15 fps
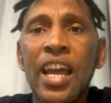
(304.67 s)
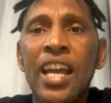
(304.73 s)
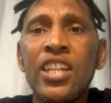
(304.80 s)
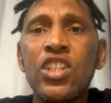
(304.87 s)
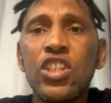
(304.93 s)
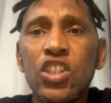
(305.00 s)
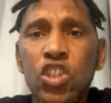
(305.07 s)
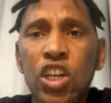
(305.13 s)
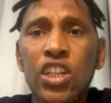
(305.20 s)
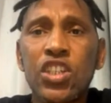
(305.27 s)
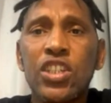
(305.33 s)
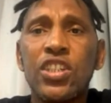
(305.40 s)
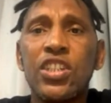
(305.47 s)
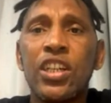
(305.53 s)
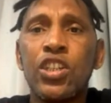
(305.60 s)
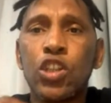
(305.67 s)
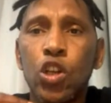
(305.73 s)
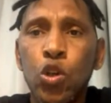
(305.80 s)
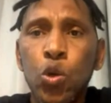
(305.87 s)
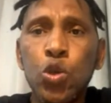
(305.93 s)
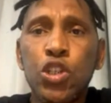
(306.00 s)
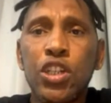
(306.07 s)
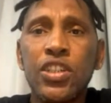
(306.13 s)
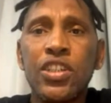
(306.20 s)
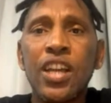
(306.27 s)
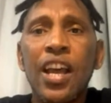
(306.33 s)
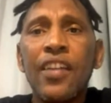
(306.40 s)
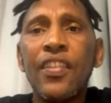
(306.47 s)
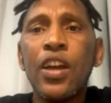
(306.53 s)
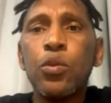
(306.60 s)
and suggestions and solutions
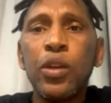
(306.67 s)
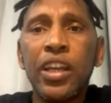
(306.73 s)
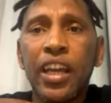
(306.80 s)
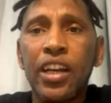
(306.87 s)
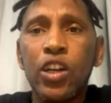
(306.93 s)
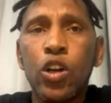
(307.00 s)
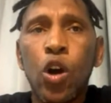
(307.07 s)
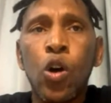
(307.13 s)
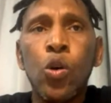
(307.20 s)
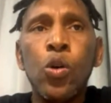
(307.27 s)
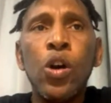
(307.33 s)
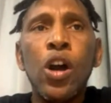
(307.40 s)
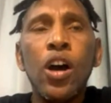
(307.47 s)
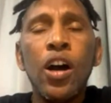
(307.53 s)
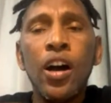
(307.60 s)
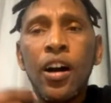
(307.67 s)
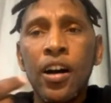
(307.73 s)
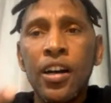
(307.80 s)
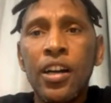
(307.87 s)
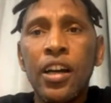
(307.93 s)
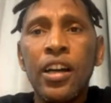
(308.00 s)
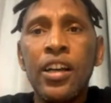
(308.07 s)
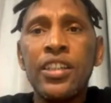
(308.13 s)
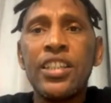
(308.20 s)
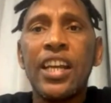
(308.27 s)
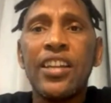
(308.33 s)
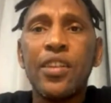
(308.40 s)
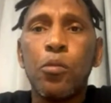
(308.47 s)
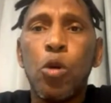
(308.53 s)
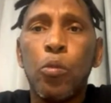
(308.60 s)
that we can go
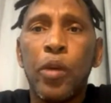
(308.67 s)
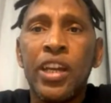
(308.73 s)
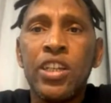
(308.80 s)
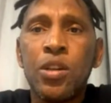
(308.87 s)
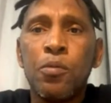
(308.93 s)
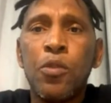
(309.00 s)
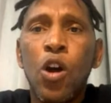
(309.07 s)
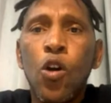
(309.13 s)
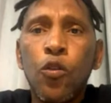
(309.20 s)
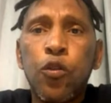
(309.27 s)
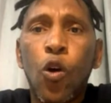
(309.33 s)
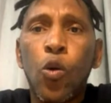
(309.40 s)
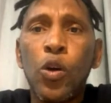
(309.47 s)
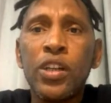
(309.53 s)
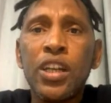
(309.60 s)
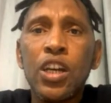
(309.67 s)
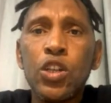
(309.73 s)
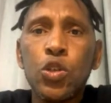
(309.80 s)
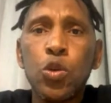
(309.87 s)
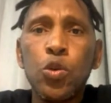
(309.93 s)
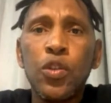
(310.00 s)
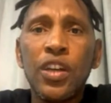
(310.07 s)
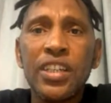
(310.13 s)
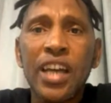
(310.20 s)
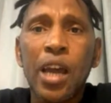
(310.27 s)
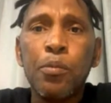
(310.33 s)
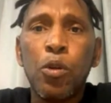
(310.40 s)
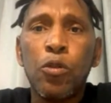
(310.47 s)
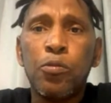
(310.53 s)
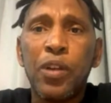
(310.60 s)
take the momentum forward to the
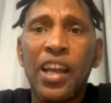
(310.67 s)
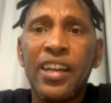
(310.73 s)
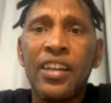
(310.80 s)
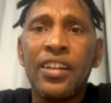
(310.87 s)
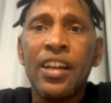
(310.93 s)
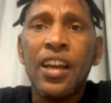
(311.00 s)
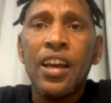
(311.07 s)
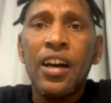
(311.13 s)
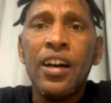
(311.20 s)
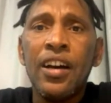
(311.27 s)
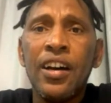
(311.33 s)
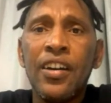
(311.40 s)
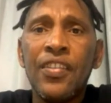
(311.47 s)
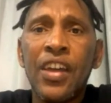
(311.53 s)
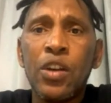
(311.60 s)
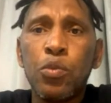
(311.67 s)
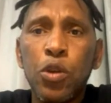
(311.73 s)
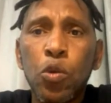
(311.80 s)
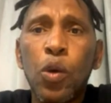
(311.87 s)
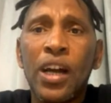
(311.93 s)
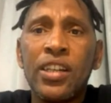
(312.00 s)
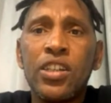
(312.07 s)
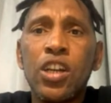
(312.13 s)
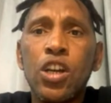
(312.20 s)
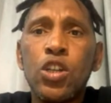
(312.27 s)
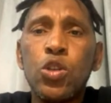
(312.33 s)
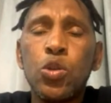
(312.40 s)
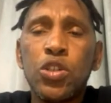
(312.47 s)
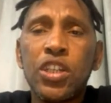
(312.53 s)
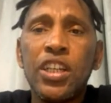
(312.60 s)
type of planet that we want
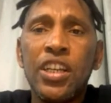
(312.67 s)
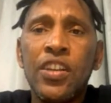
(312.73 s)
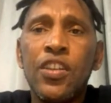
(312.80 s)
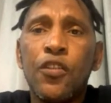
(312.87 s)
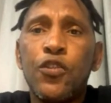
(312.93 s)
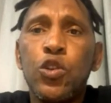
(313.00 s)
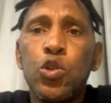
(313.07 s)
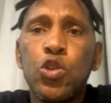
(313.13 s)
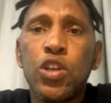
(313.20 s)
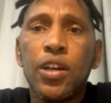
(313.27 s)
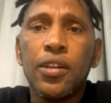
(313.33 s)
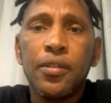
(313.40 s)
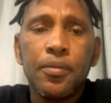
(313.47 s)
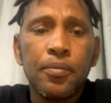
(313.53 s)
to see in the future.